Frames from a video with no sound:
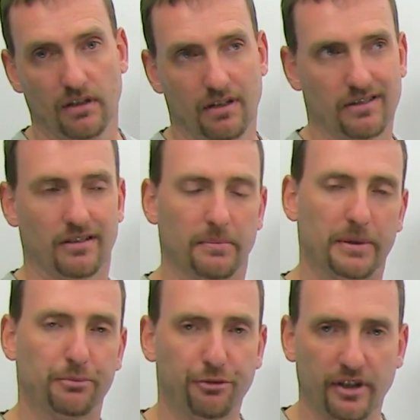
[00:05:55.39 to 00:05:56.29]
It's a little
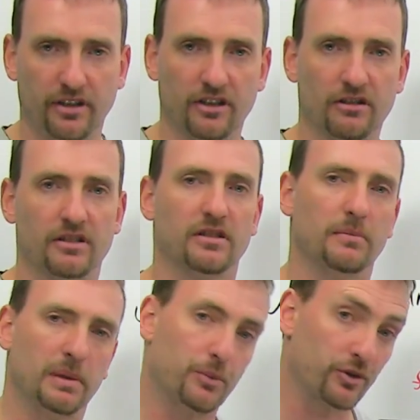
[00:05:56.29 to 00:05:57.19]
bit prettier, it's a
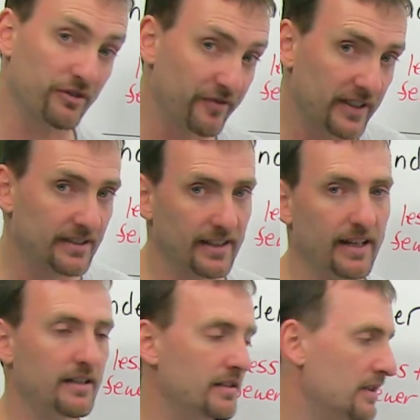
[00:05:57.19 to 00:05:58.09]
little bit more
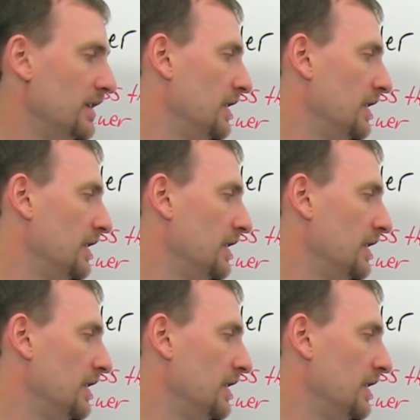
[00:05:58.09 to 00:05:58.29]
sophisticated.